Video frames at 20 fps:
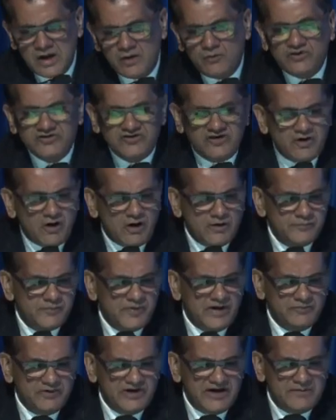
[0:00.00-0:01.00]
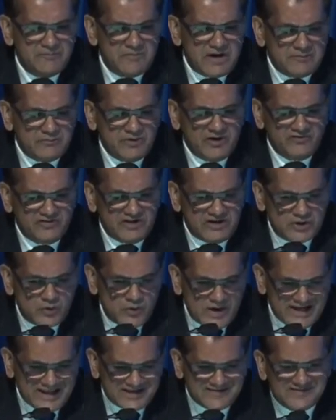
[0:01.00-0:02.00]
was a non-permanent member of the
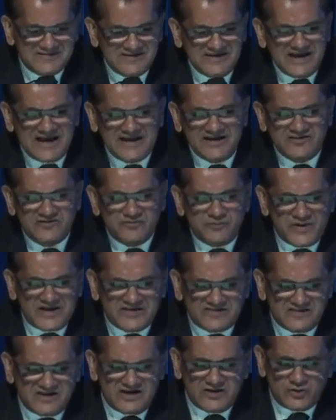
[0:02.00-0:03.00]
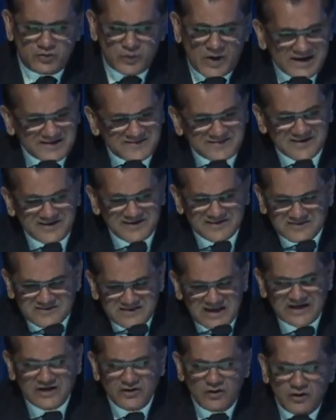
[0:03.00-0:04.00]
UNSC and its president twice in its
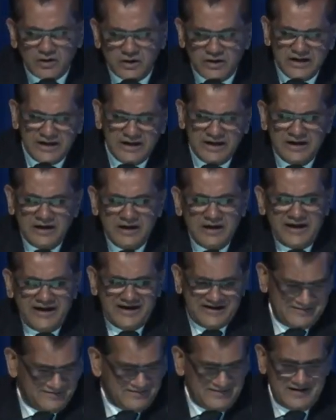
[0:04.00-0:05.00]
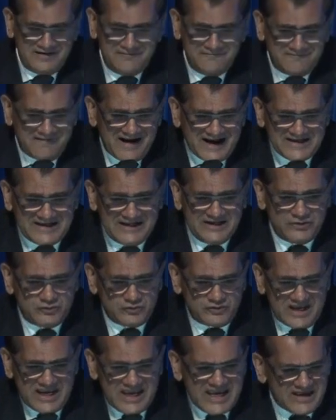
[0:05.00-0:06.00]
tenure. It is an invitee to
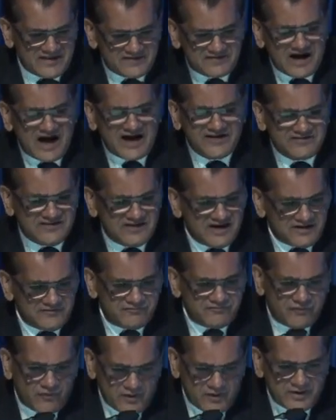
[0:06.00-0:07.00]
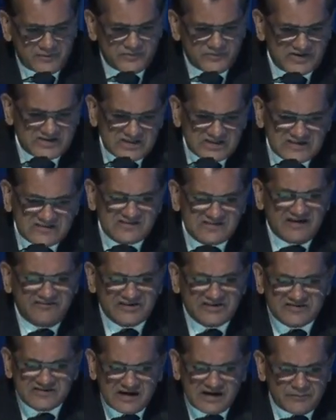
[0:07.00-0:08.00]
the ASEAN Forum, the
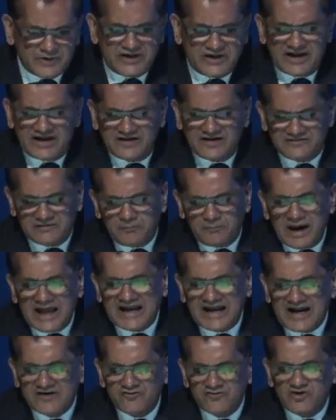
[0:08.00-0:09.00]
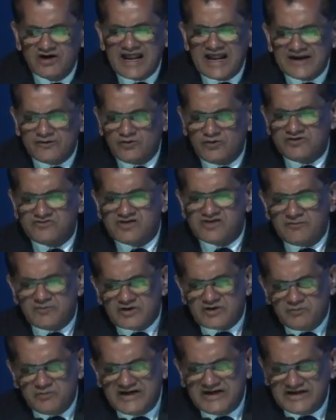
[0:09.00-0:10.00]
G7 Summit, and as a bilateral annual
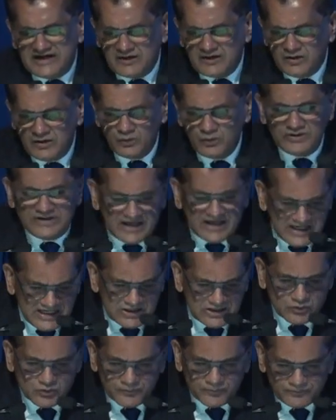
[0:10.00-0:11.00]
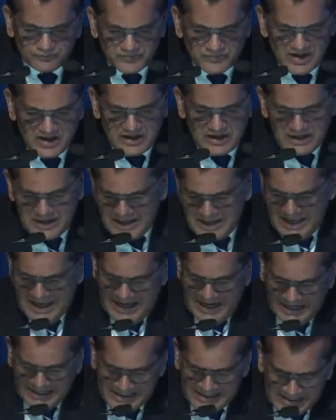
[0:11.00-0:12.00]
summit meeting with the EU.
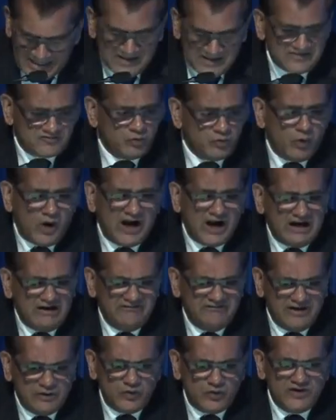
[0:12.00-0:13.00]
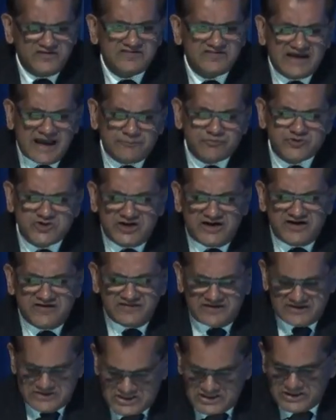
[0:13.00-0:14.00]
India's worldview is captured in
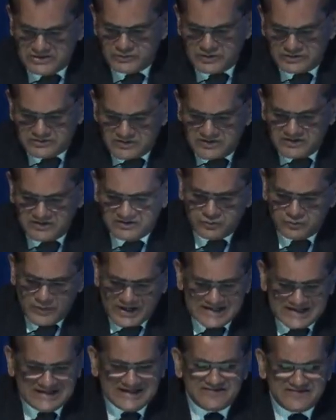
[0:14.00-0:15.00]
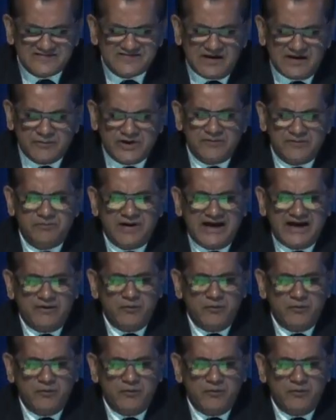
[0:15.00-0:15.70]
the G20 summit by